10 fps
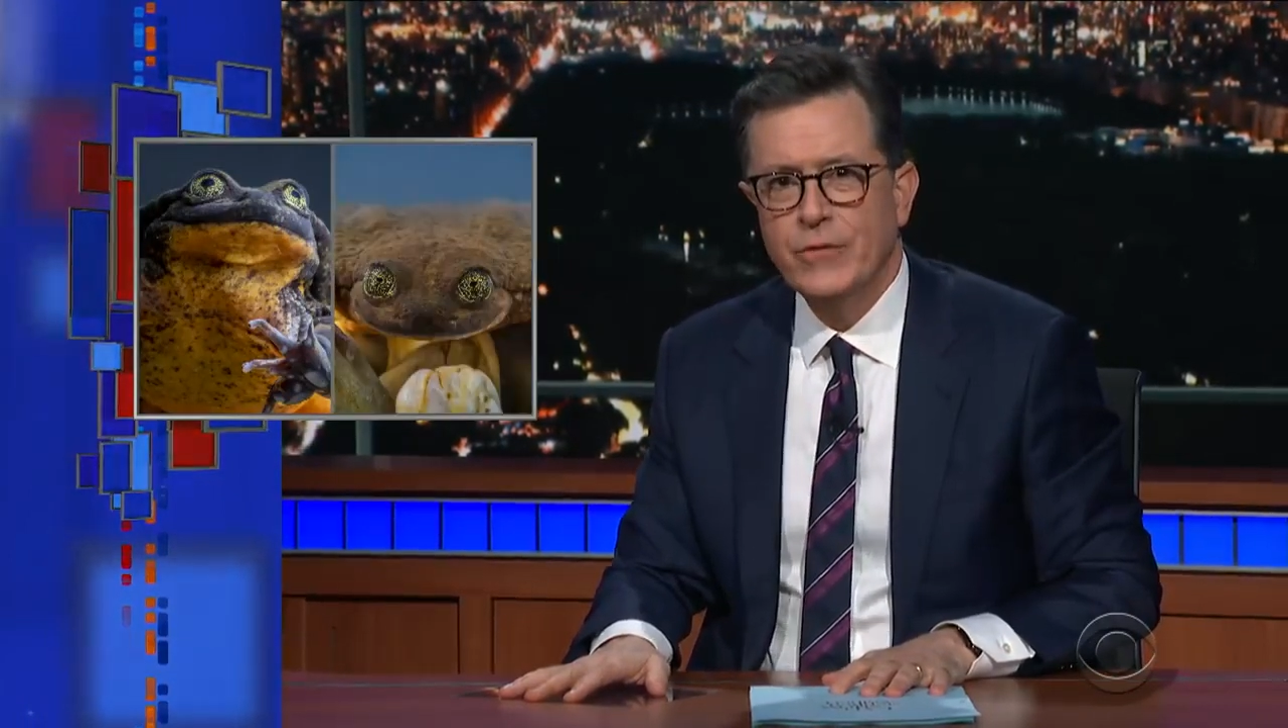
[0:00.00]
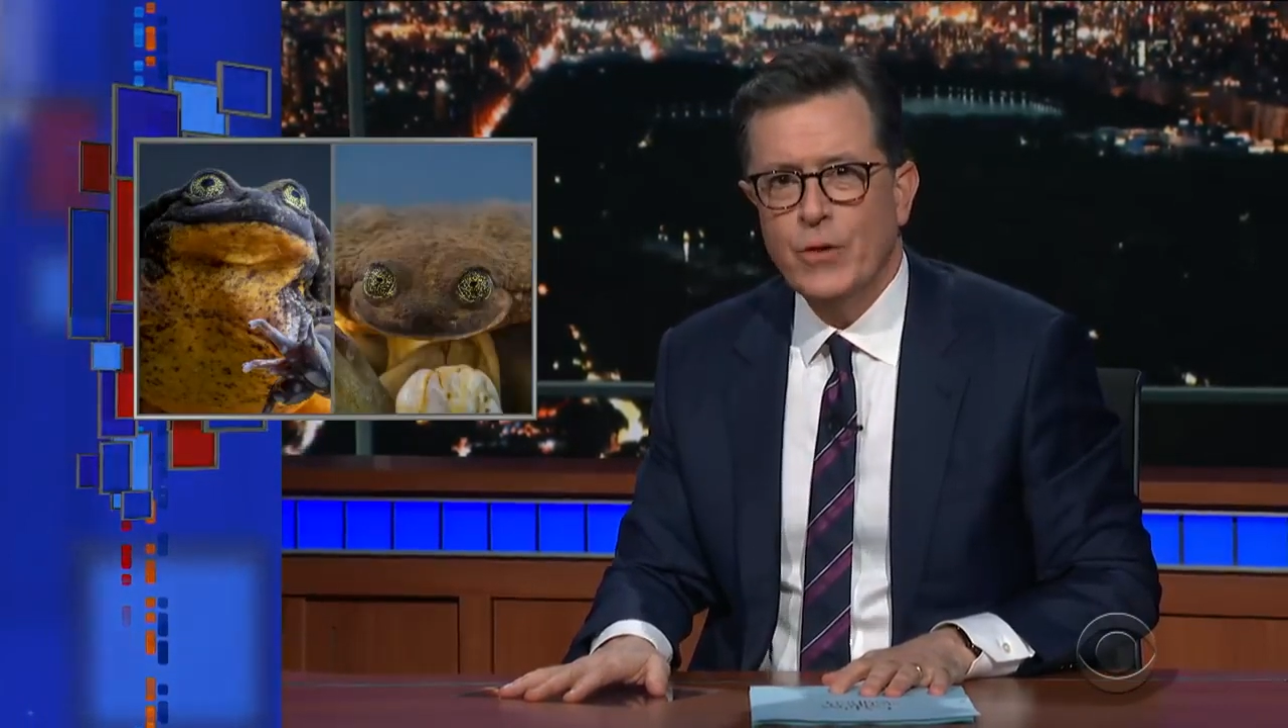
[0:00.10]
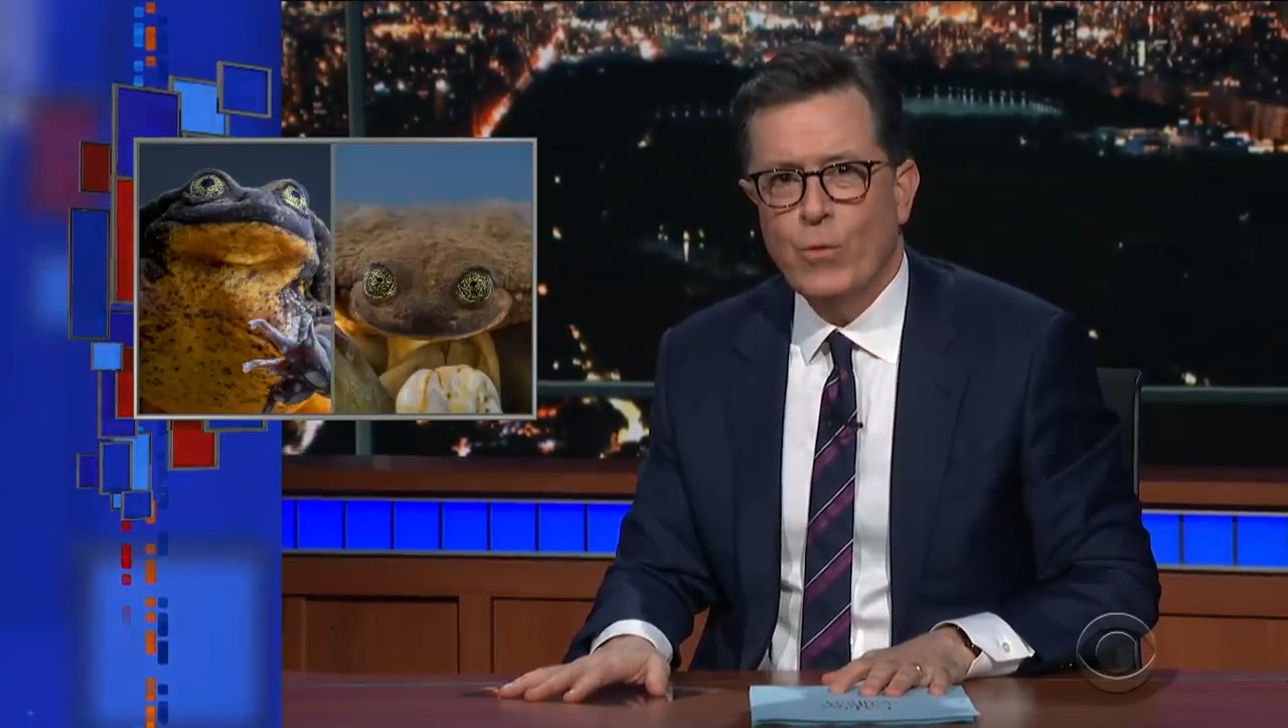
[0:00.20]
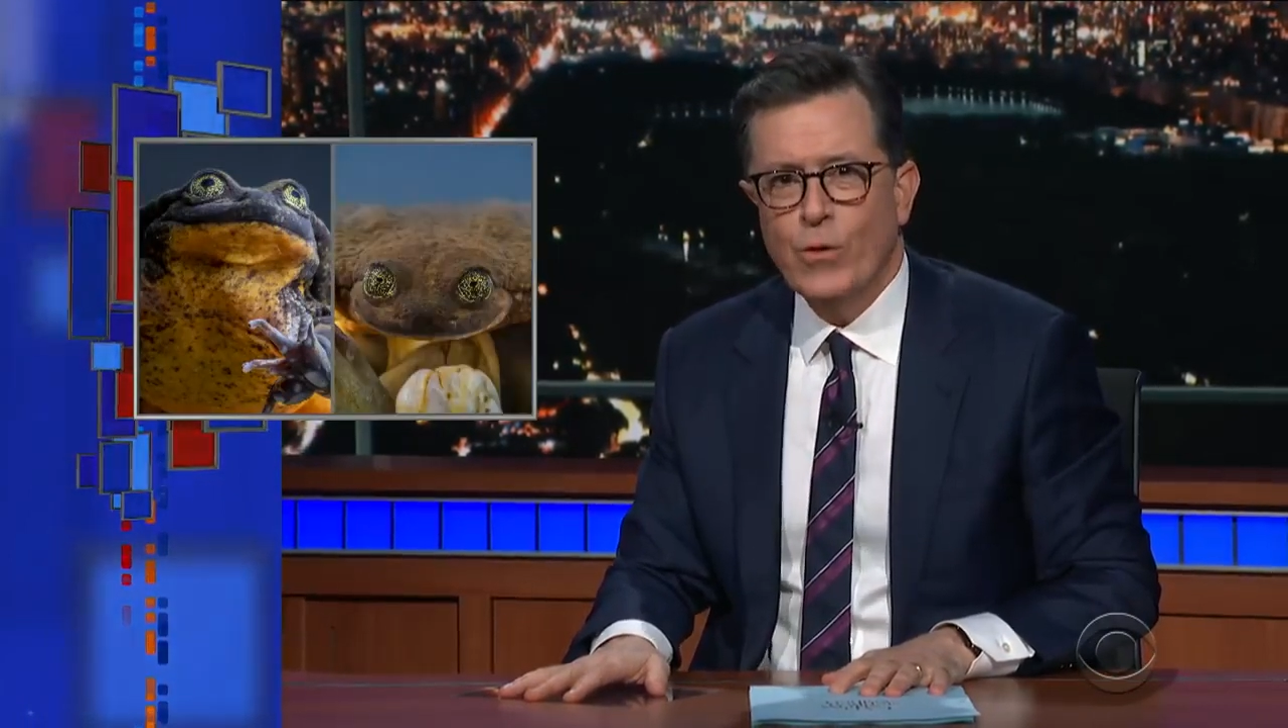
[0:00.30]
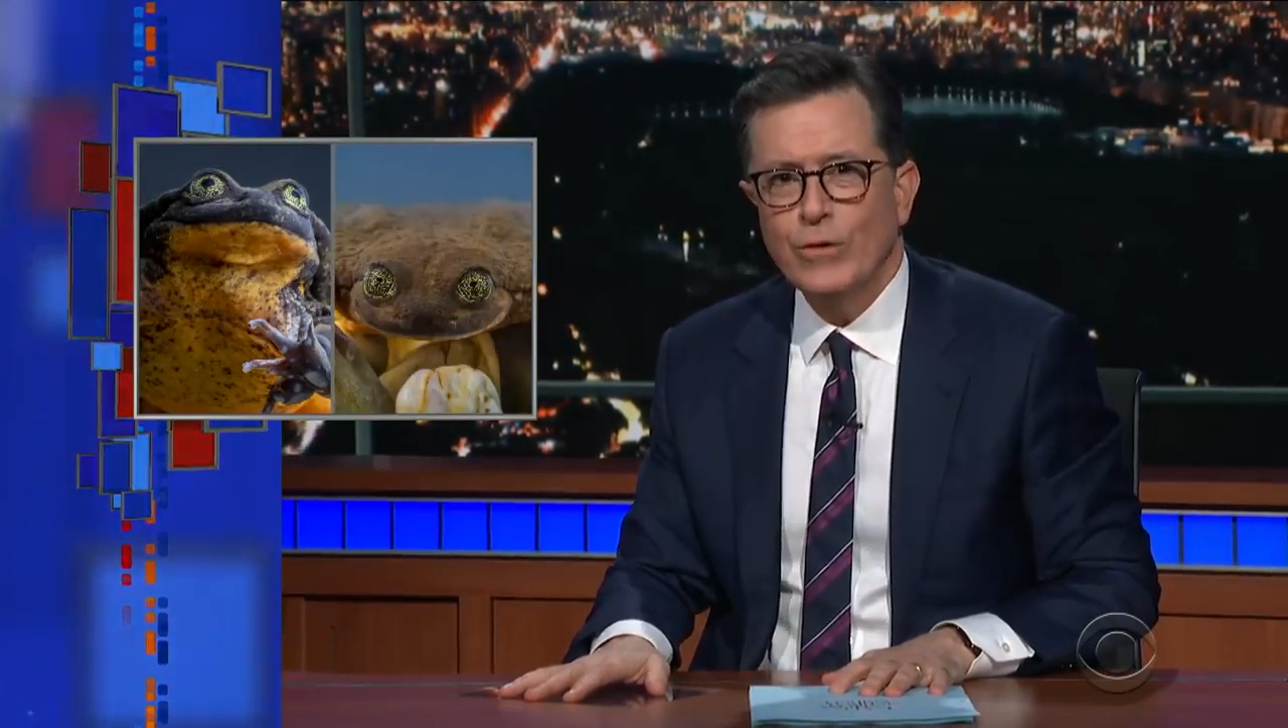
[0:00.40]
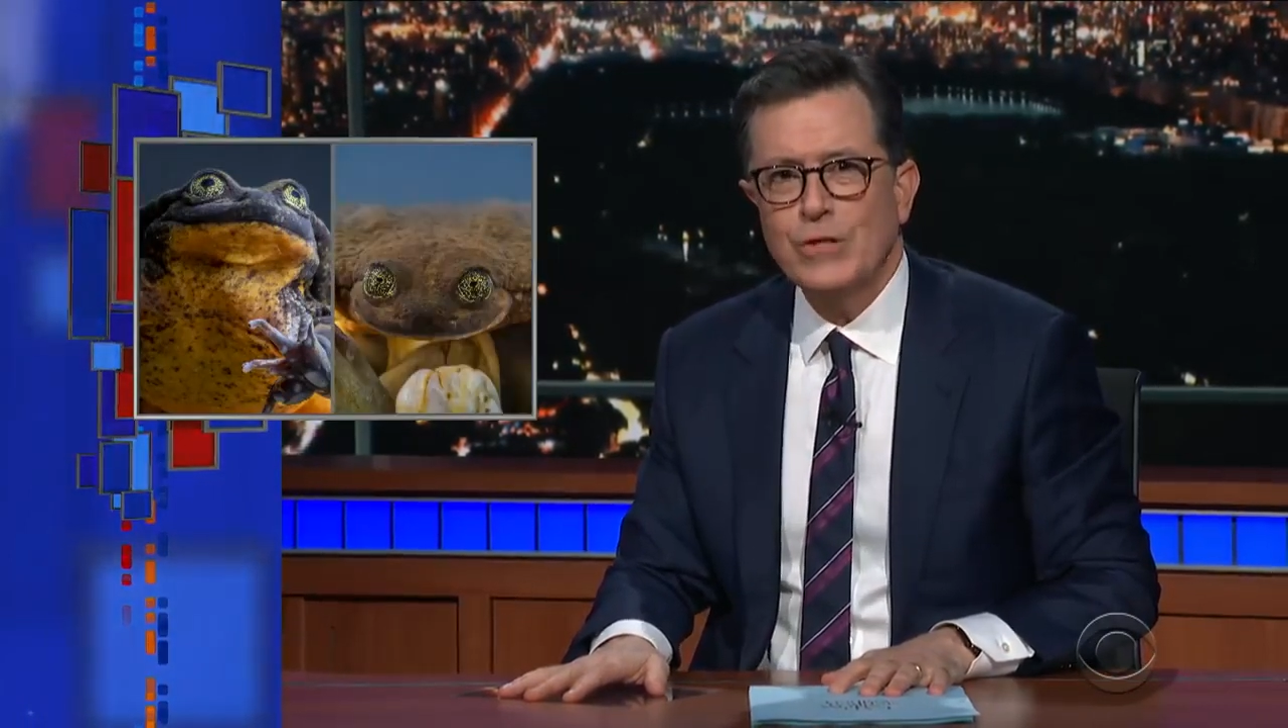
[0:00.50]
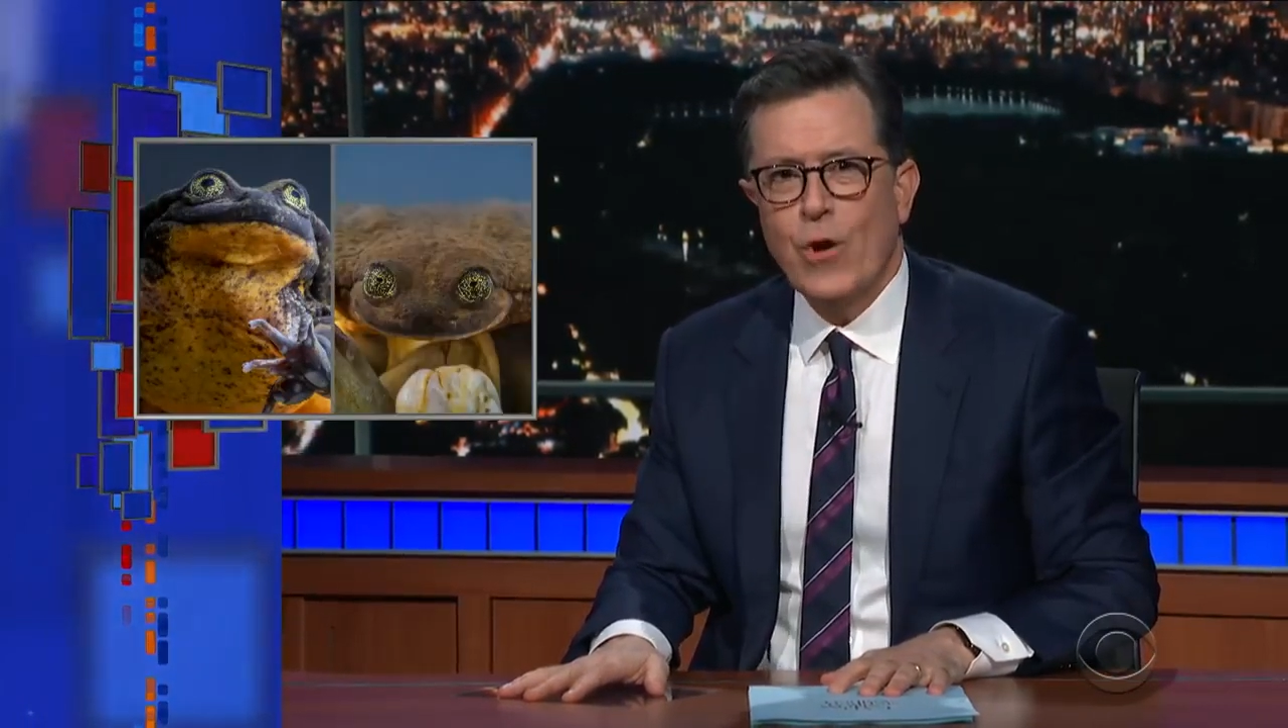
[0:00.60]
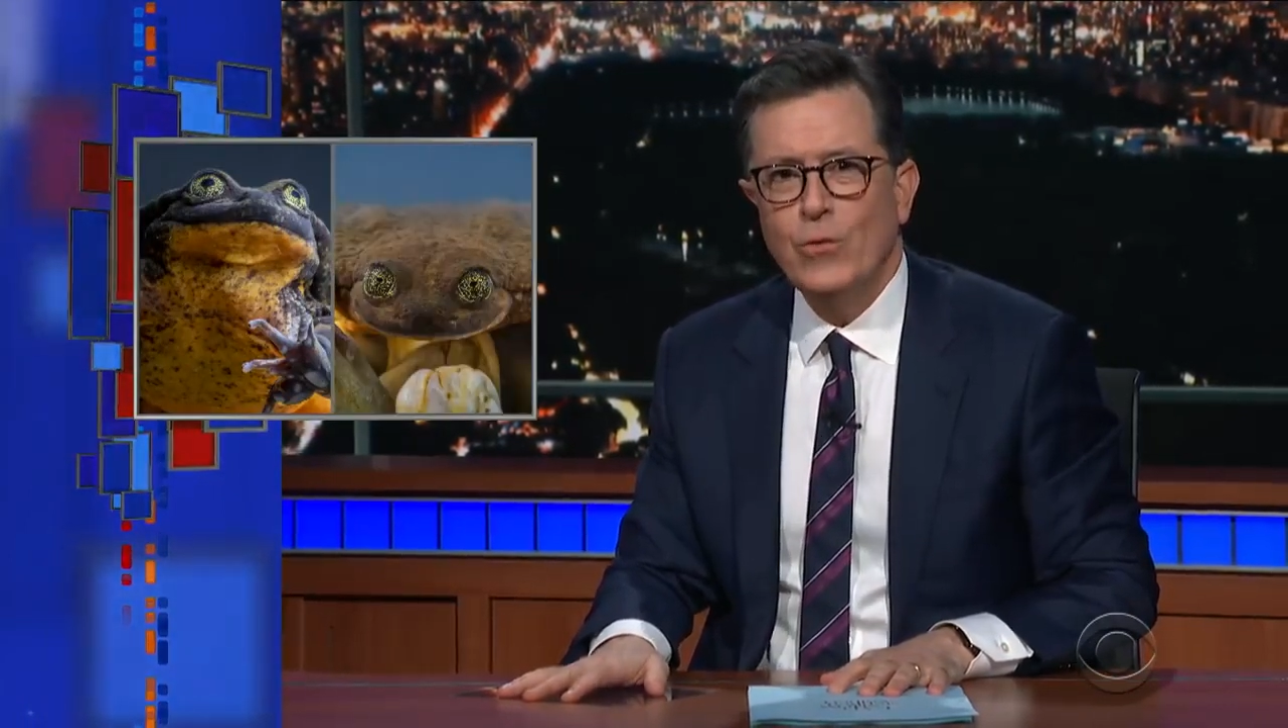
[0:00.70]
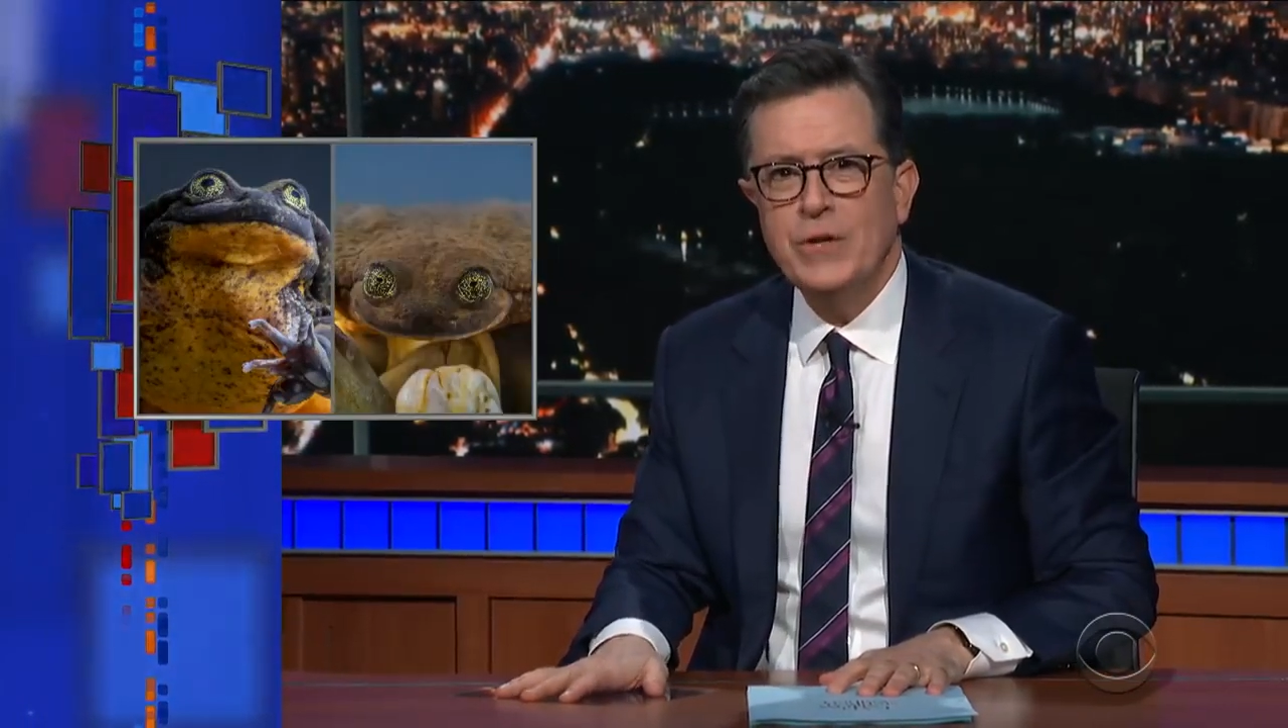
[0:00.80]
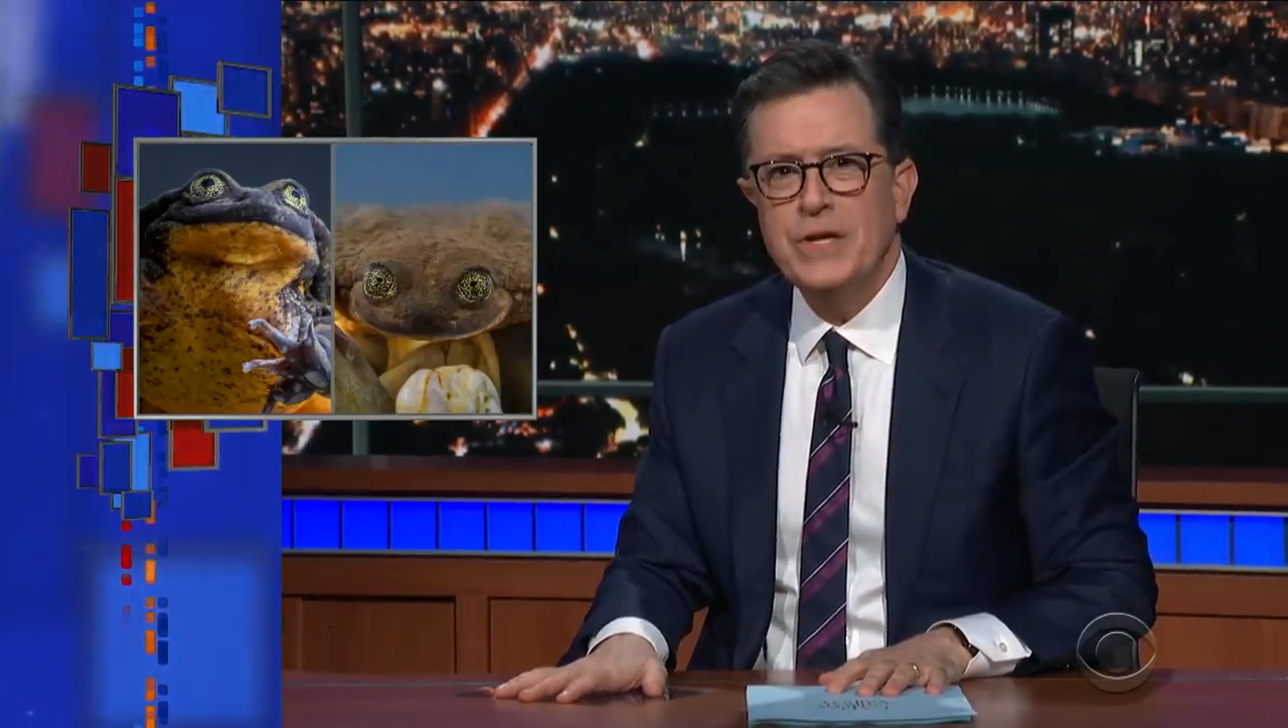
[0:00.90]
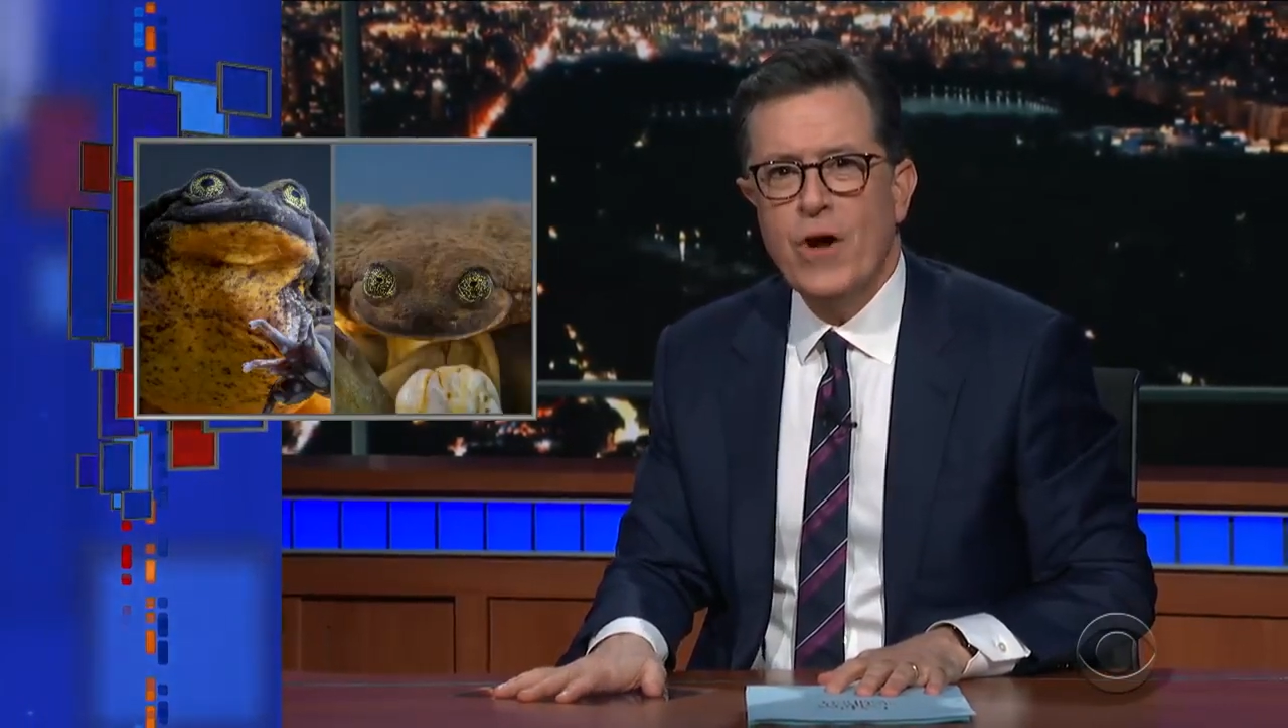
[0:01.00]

the world's only